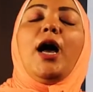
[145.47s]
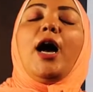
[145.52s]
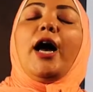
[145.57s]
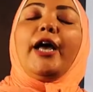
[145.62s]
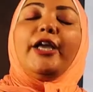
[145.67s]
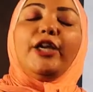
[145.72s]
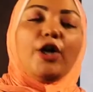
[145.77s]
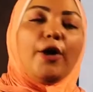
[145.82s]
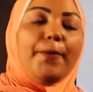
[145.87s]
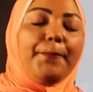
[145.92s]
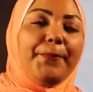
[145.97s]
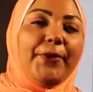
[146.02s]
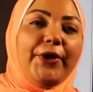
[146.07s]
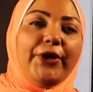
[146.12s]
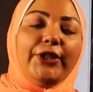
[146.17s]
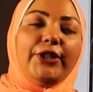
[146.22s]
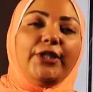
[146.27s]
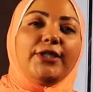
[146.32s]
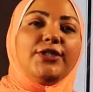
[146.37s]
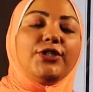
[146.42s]
I
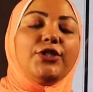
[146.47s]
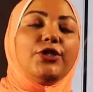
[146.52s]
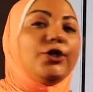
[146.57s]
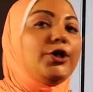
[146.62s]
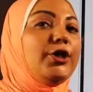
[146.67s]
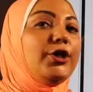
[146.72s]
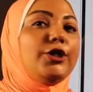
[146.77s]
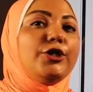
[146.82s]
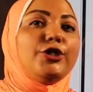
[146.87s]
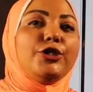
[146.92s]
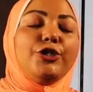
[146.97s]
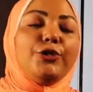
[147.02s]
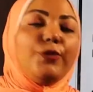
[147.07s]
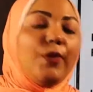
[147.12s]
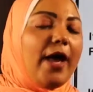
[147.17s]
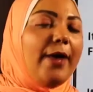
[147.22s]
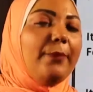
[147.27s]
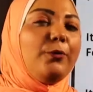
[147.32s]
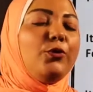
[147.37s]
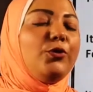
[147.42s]
compare this girl to
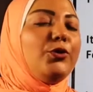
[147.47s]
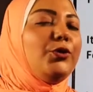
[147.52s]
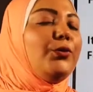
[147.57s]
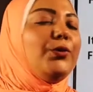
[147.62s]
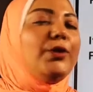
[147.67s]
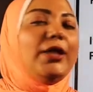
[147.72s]
a moon